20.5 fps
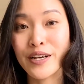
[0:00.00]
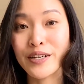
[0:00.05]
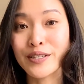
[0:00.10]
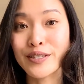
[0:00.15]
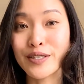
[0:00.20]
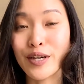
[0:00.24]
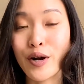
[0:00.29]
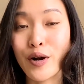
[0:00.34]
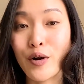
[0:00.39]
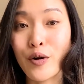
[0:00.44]

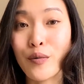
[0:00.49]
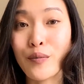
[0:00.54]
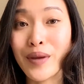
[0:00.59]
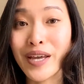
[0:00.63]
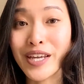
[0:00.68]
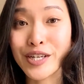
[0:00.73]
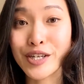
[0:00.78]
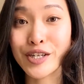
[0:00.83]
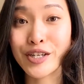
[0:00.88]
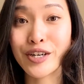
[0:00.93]
So
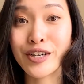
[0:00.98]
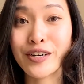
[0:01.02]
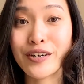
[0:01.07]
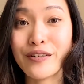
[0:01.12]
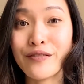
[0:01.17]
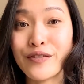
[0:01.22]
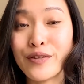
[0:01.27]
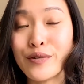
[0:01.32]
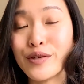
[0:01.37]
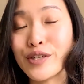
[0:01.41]
make sure,
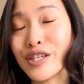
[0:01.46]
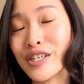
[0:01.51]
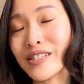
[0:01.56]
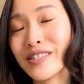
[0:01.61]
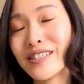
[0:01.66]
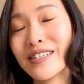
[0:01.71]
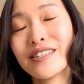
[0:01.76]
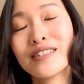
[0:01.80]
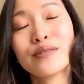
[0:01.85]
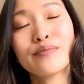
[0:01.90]
if you
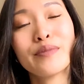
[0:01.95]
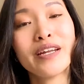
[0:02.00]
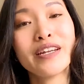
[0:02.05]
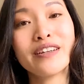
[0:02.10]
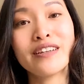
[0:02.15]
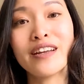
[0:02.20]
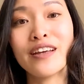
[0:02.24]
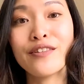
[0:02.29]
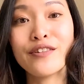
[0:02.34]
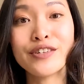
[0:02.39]
just need to
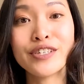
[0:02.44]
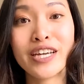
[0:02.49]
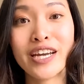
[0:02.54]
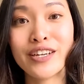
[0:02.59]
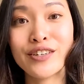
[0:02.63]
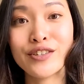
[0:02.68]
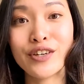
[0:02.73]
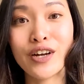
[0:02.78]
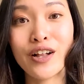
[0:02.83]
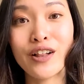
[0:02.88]
spend another
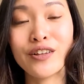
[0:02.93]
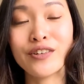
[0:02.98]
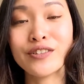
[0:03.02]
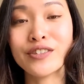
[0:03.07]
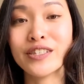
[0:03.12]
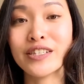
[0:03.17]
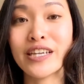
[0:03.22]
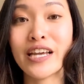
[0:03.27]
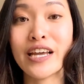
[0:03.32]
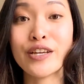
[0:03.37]

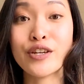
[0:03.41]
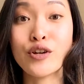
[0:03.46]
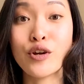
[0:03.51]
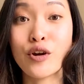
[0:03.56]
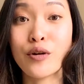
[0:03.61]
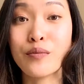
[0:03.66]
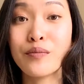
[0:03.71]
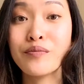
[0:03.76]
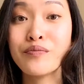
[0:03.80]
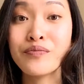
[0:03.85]
$10 to get
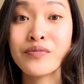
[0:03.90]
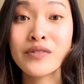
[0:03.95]
your